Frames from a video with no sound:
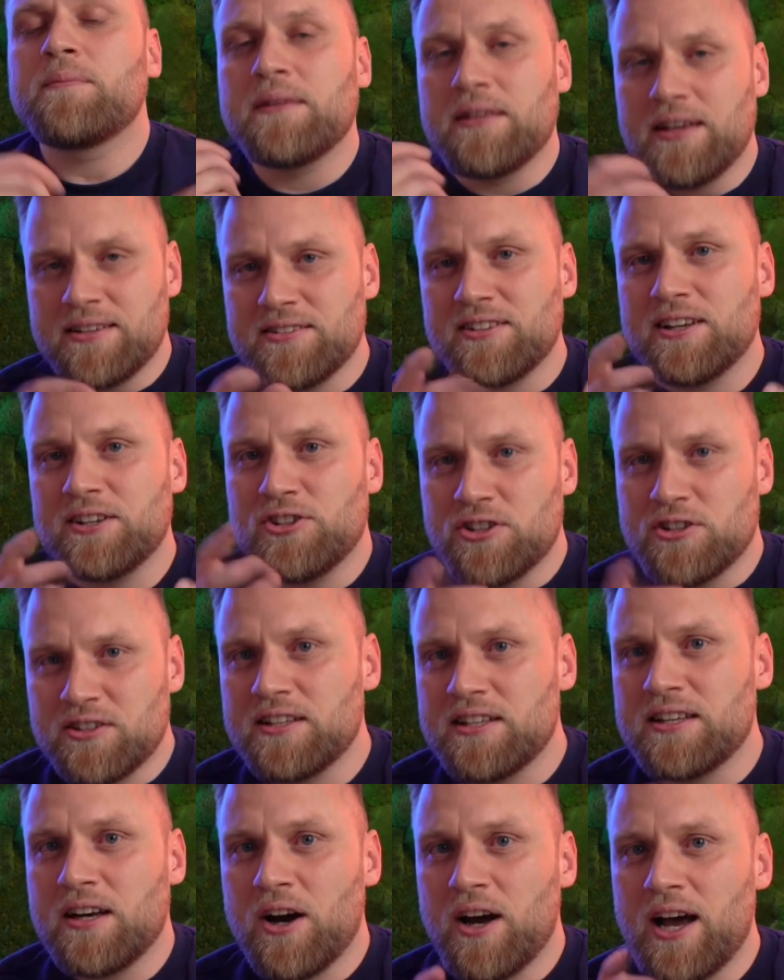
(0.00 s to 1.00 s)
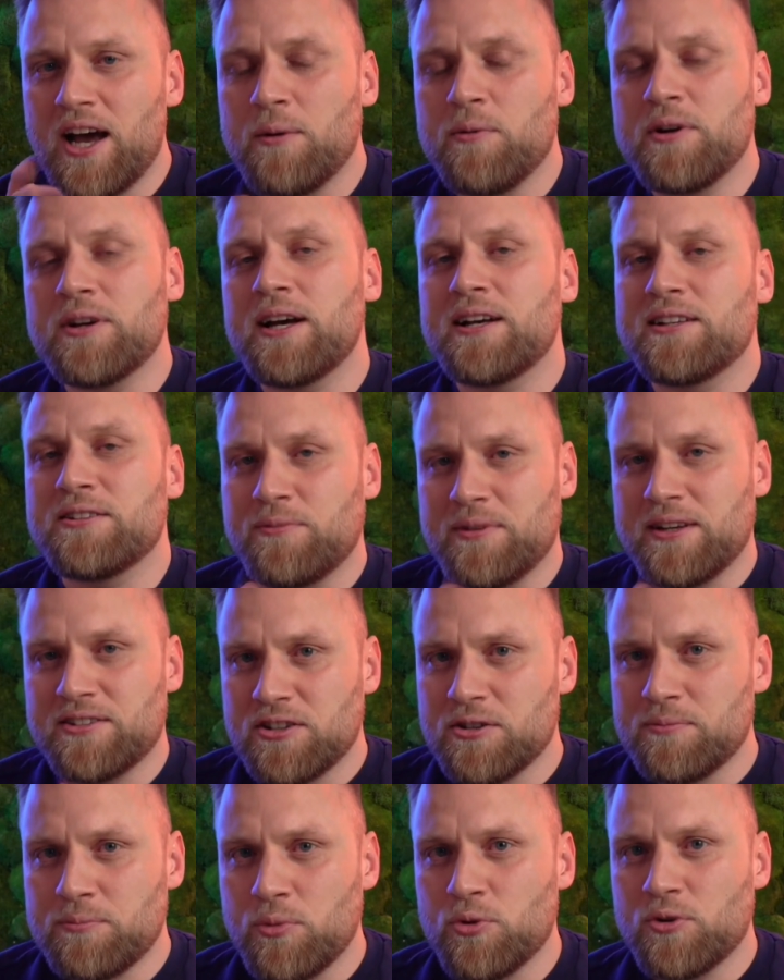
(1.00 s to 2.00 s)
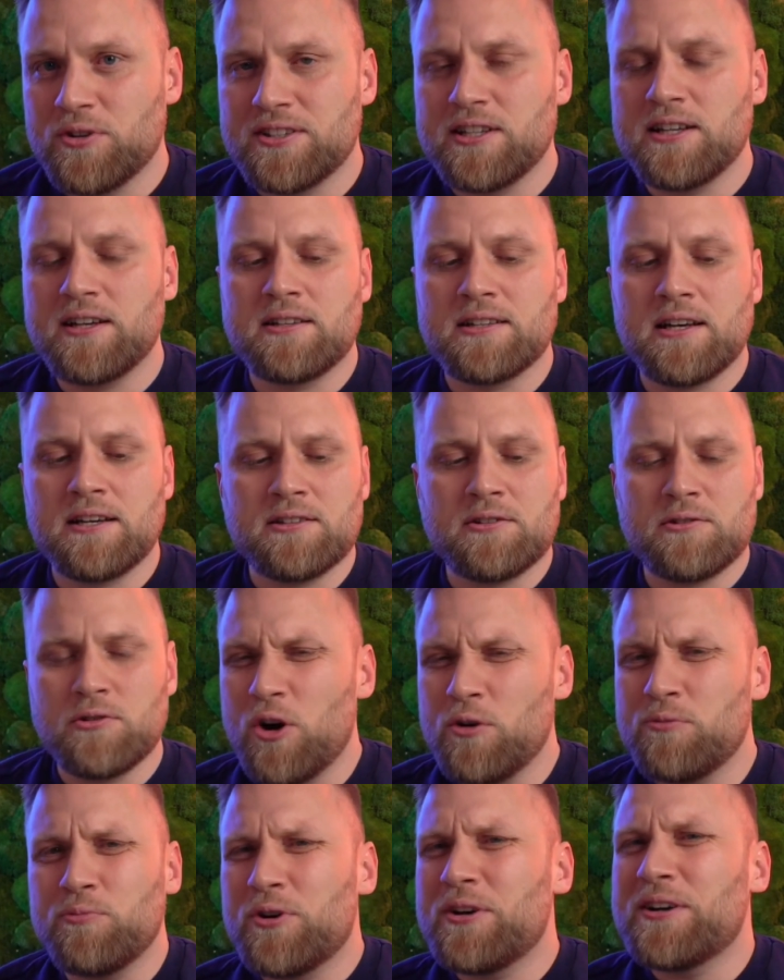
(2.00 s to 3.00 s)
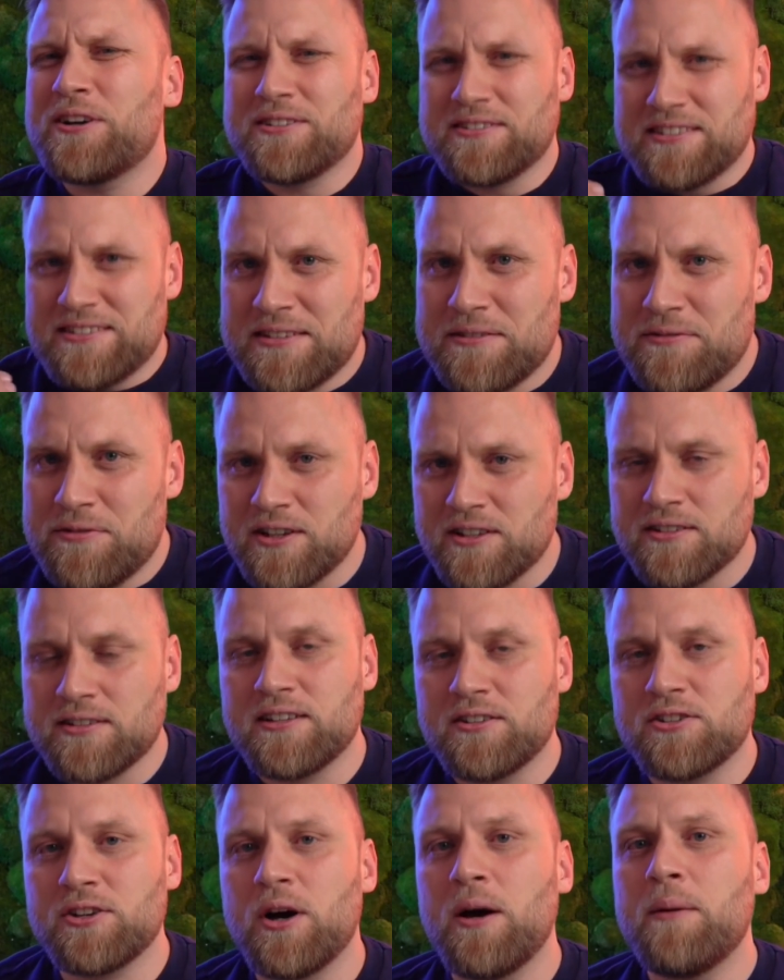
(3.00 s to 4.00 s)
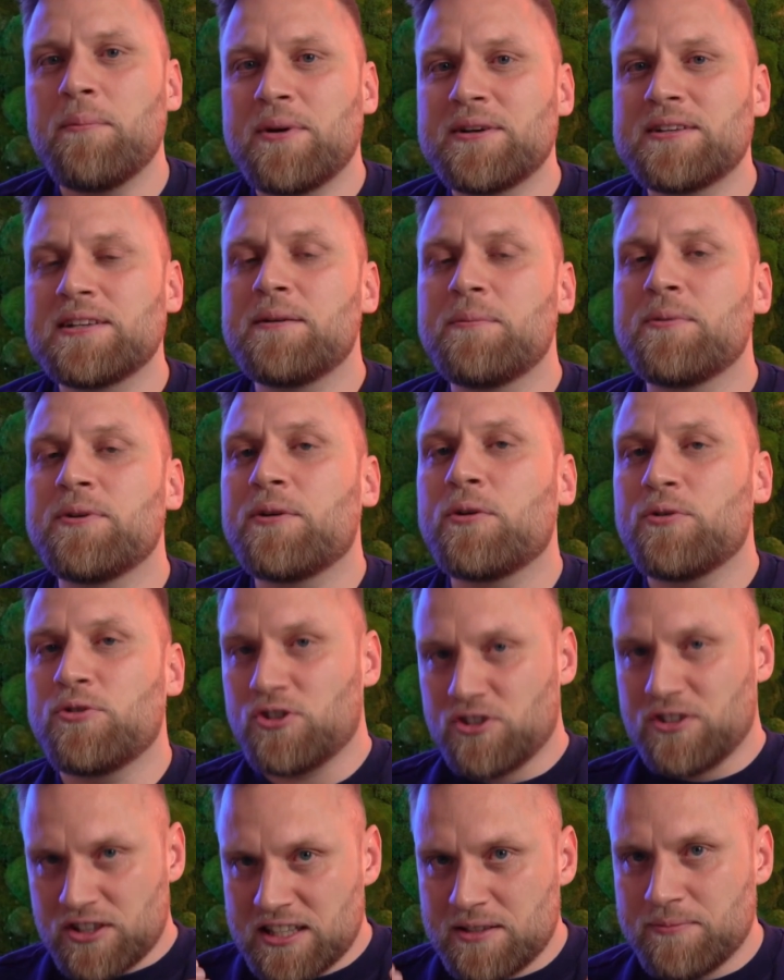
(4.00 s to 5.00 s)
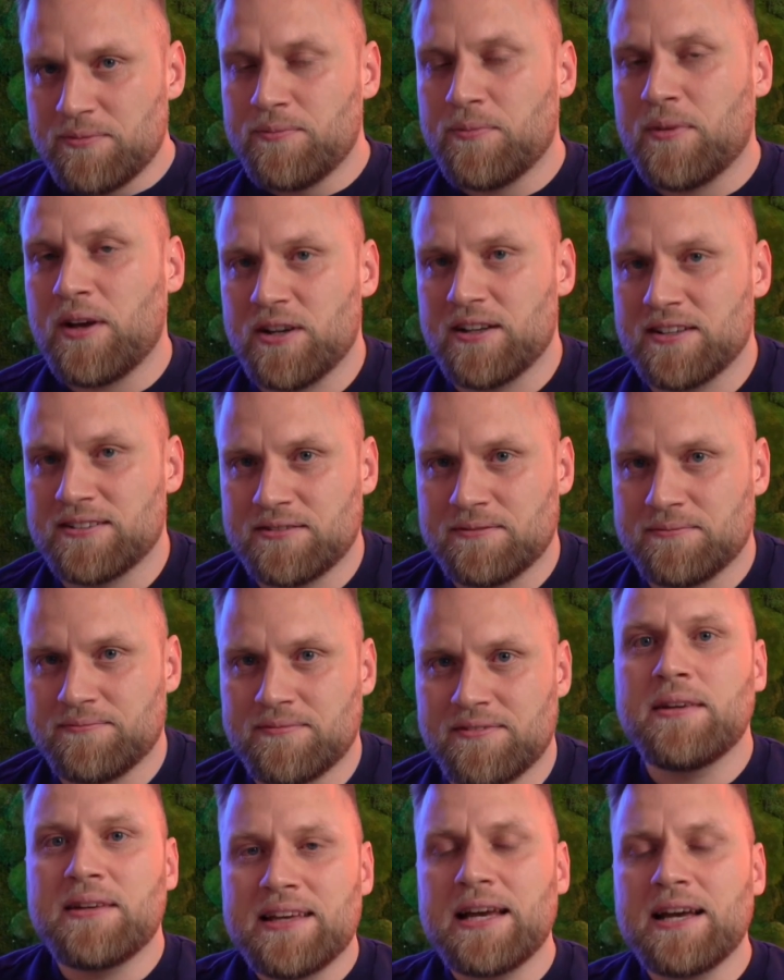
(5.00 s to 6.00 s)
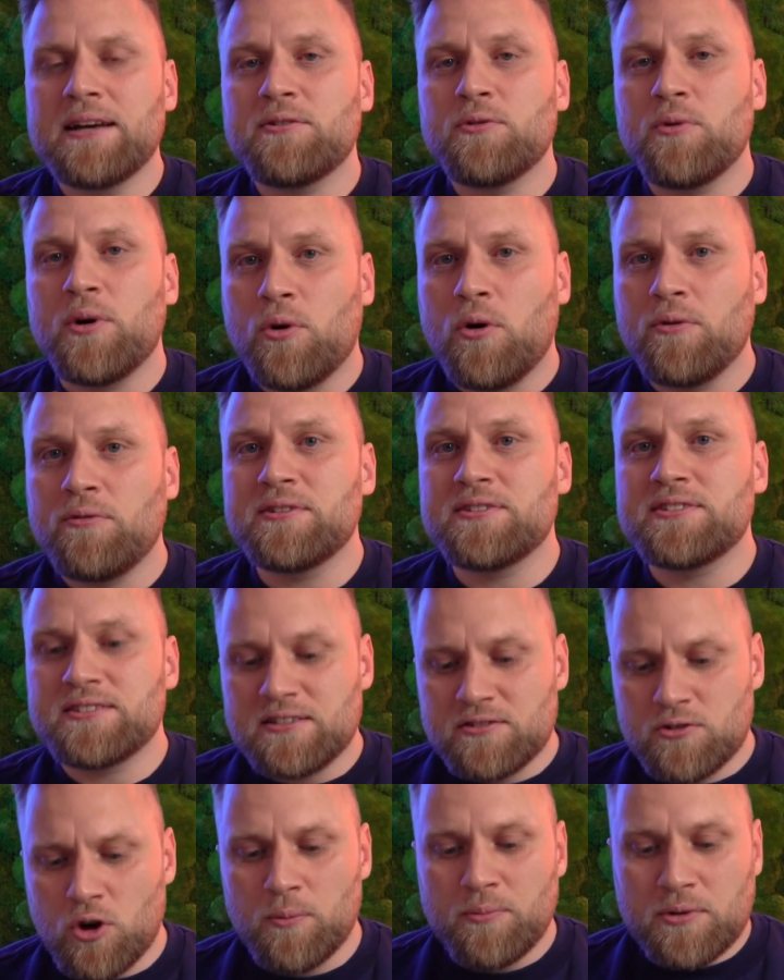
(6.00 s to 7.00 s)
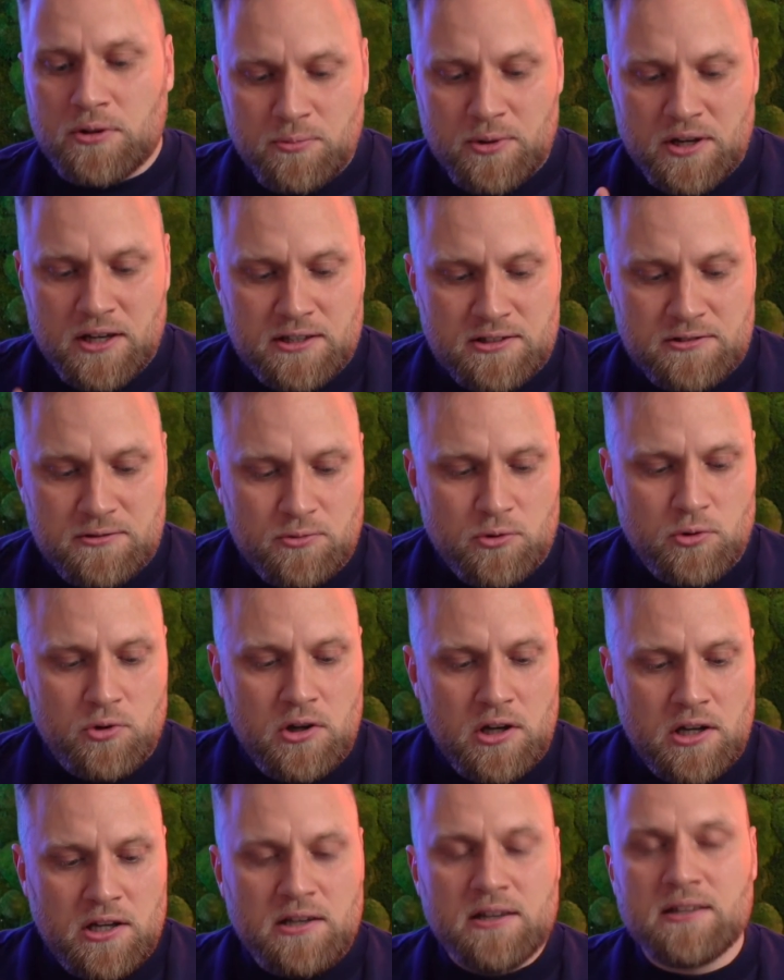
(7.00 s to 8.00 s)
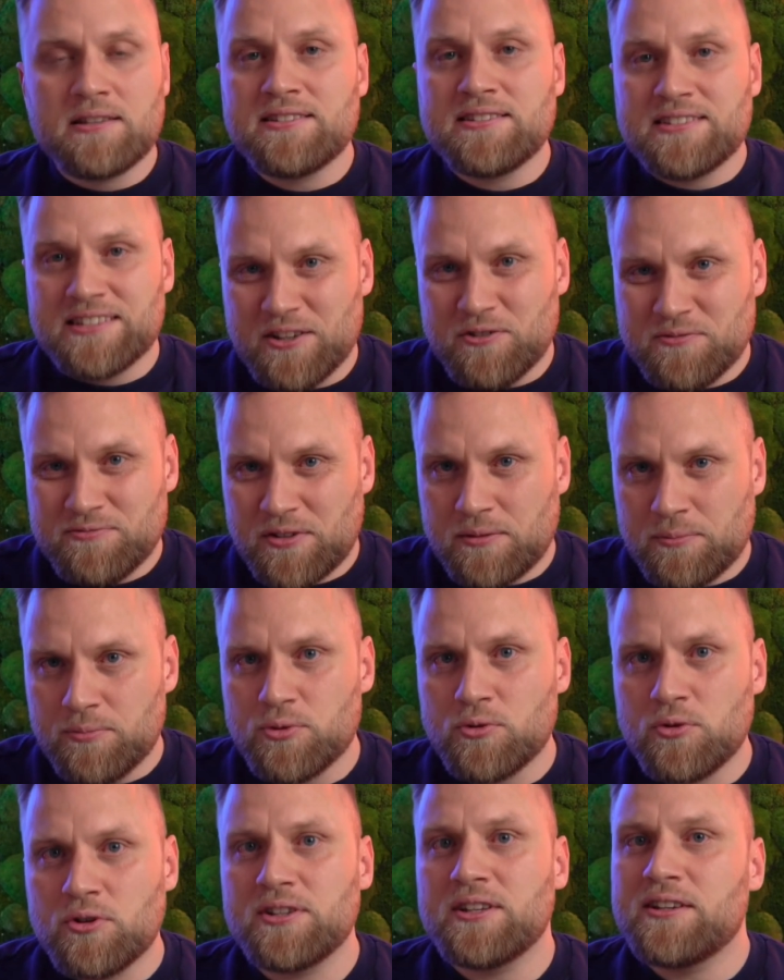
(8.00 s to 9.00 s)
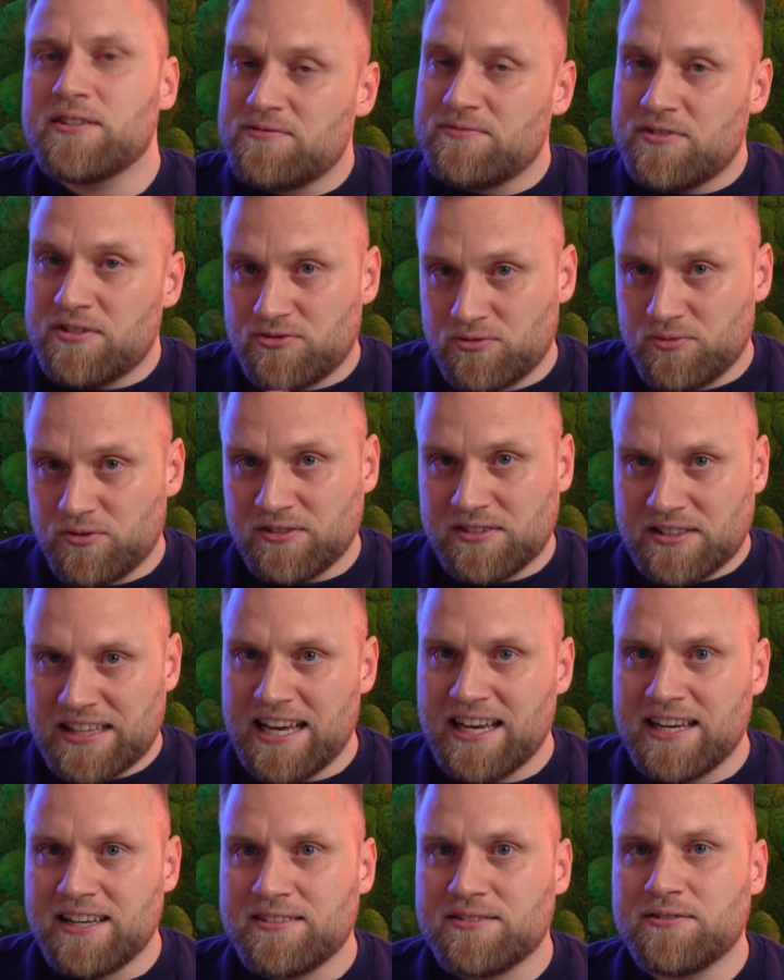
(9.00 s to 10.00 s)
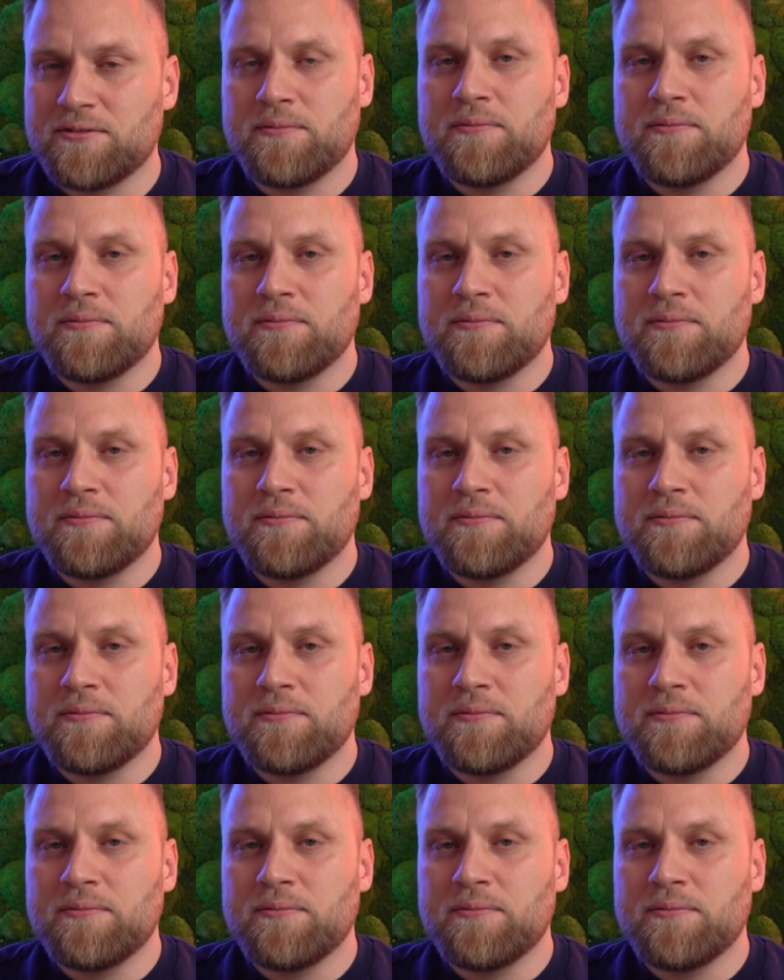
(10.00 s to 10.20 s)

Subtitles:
Additionally, I would like to mention a point here that is not really a disadvantage, but something you should keep in mind. Lexware Office is optimized for self-employed individuals and